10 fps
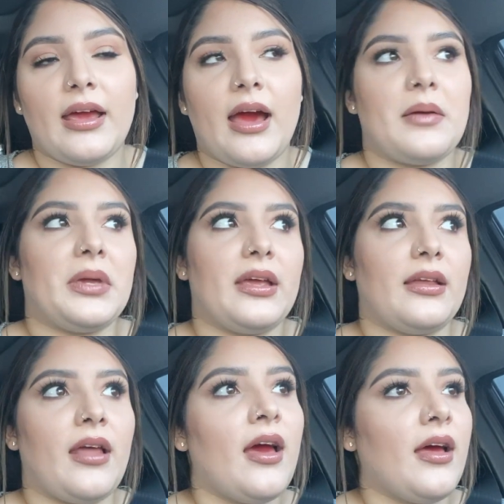I
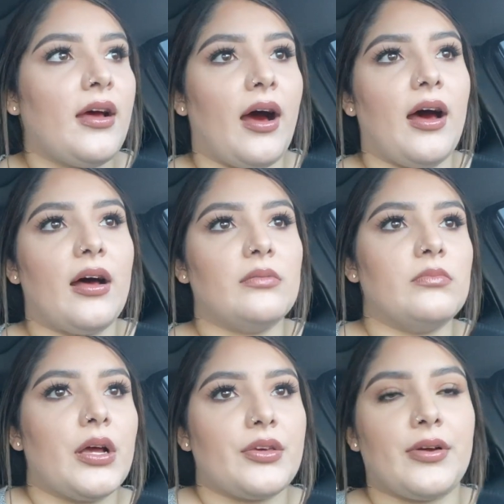mean,
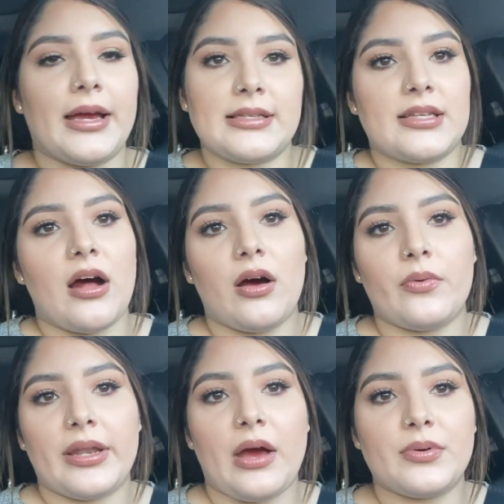you guys saw
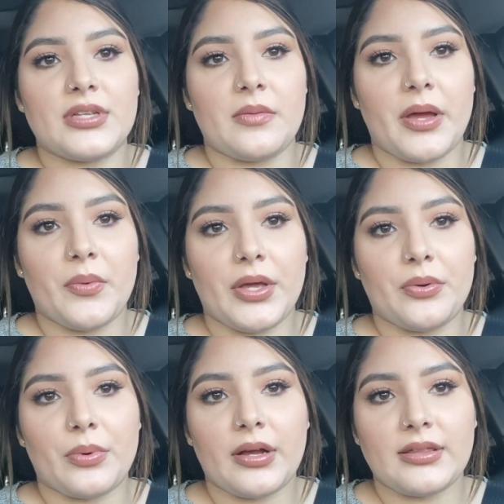when I was on my way to
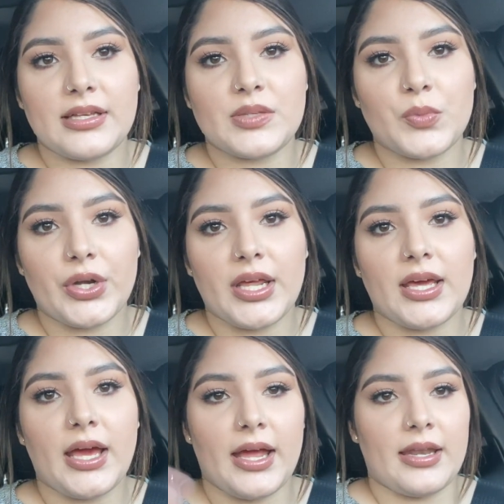work this
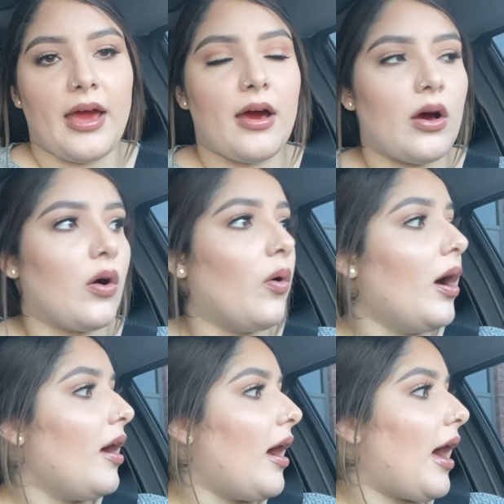morning, and now
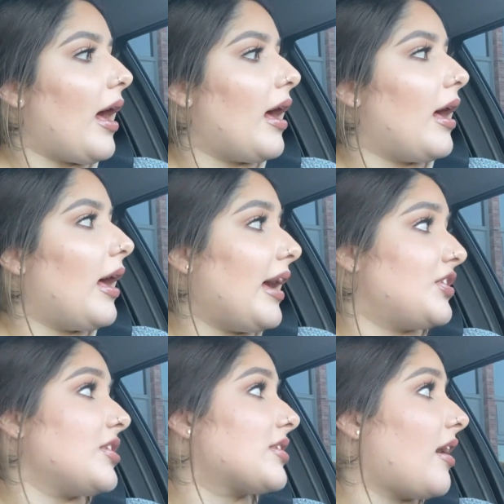I
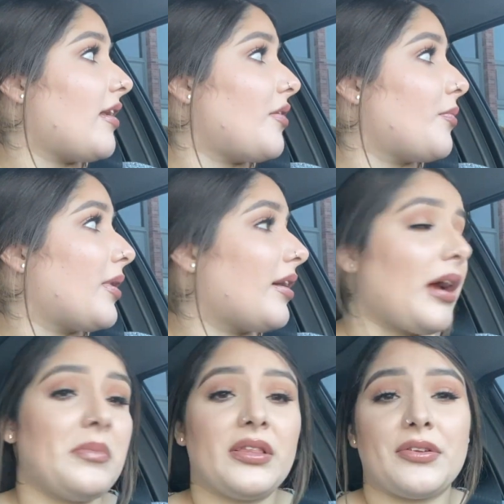just got out of work.
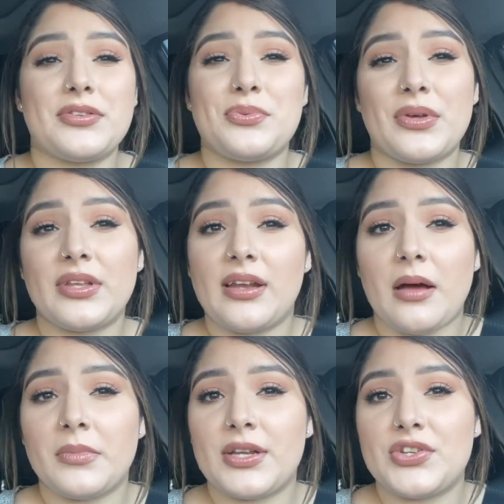I mean, there's really
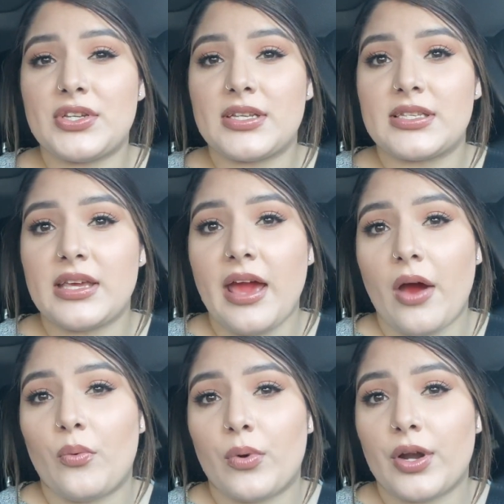not much to see
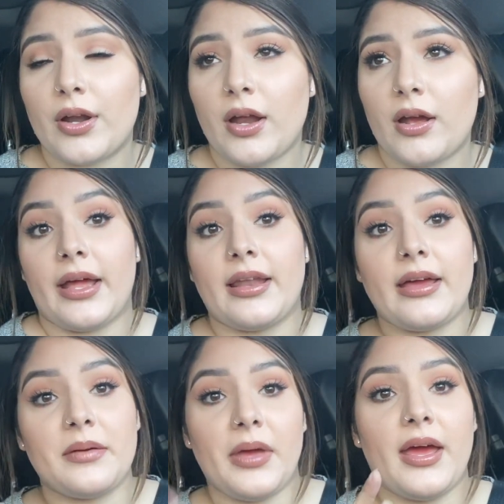at work, and I
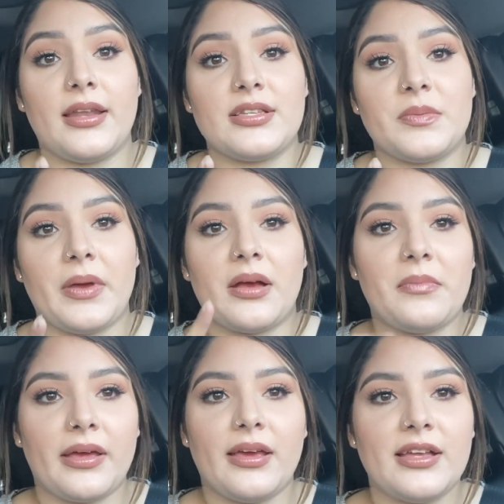am headed to pick up
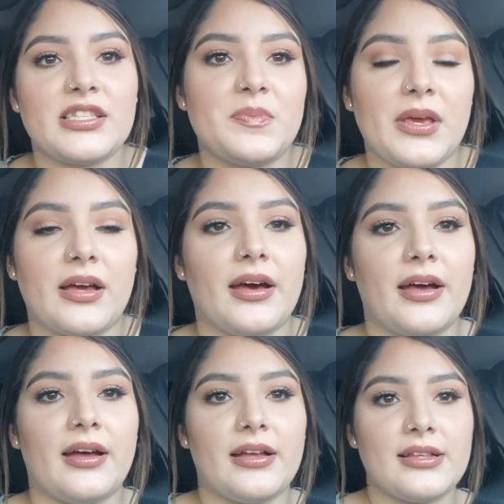my kids
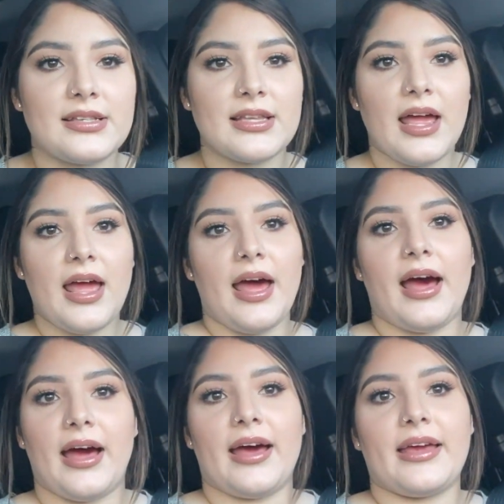because
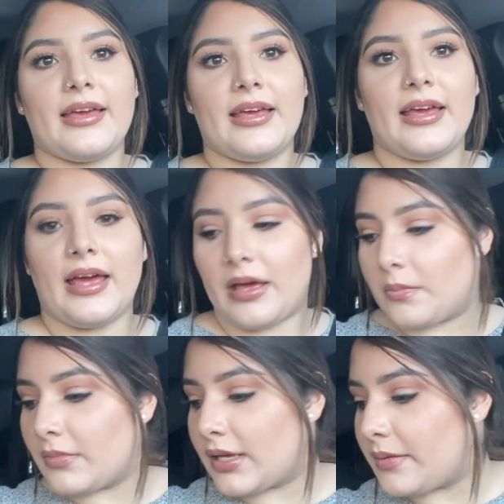I
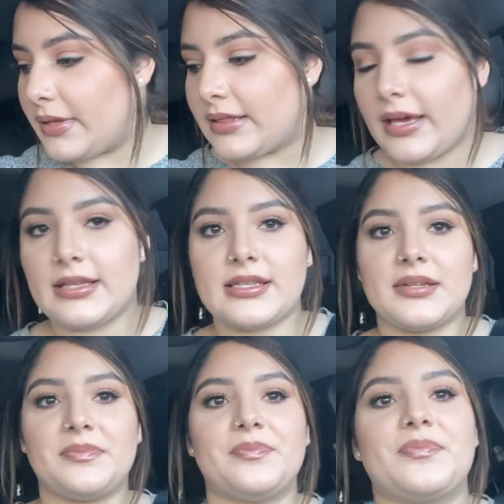am gonna be late.
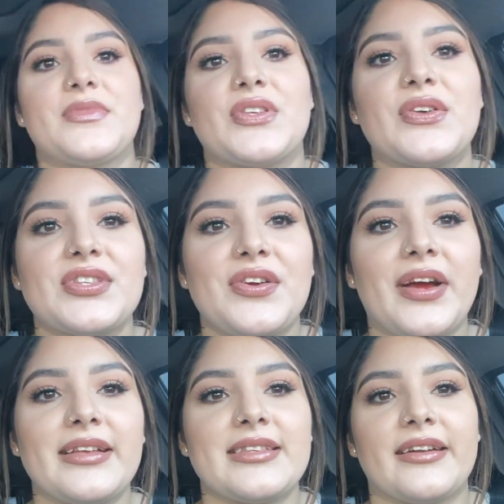So I'll see you
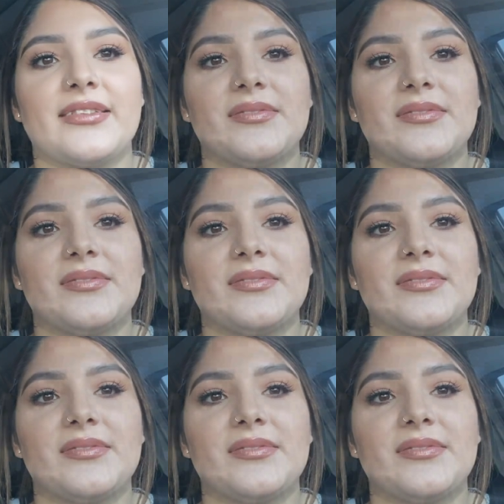guys there.